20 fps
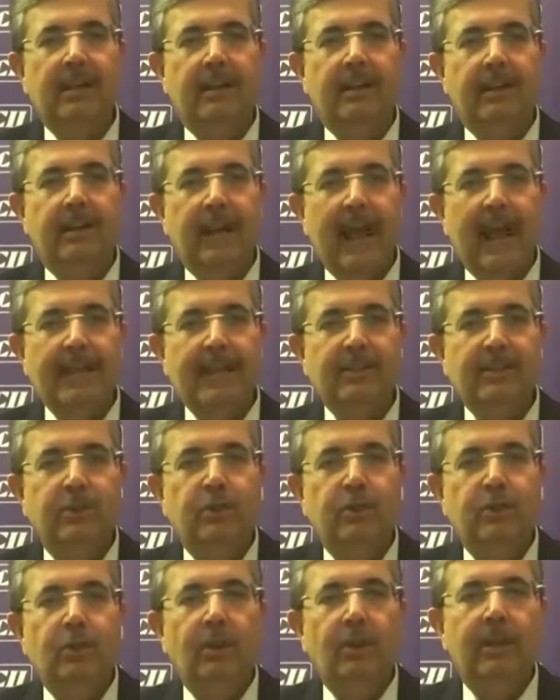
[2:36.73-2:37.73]
And I see a
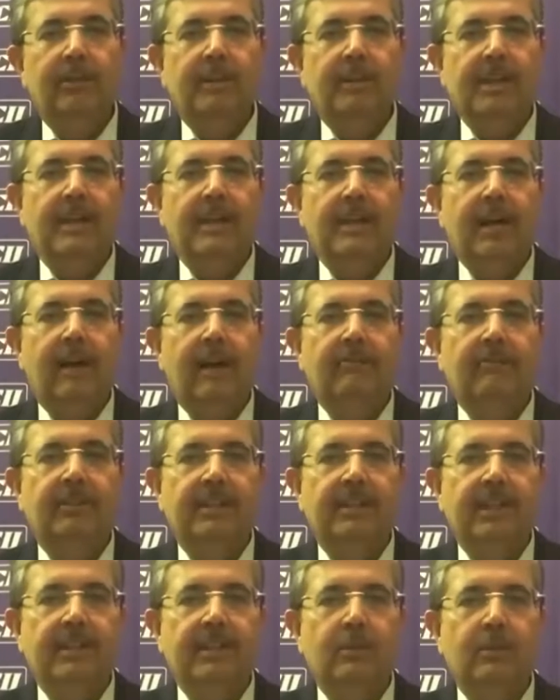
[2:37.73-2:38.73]
gradual
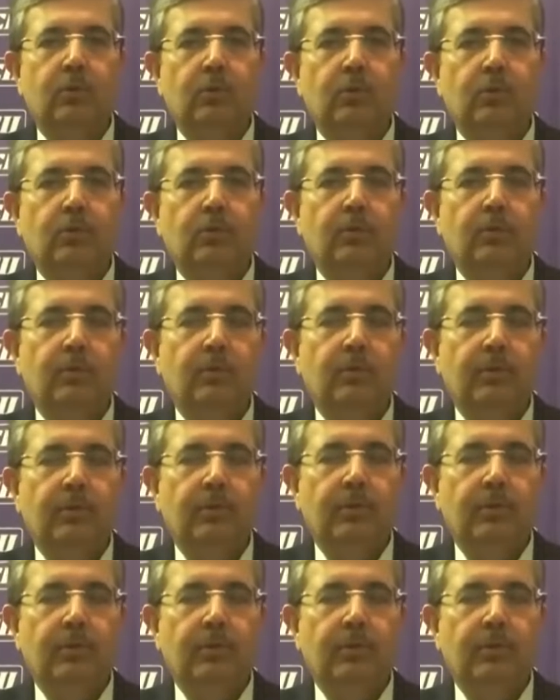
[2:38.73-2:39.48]
recovery to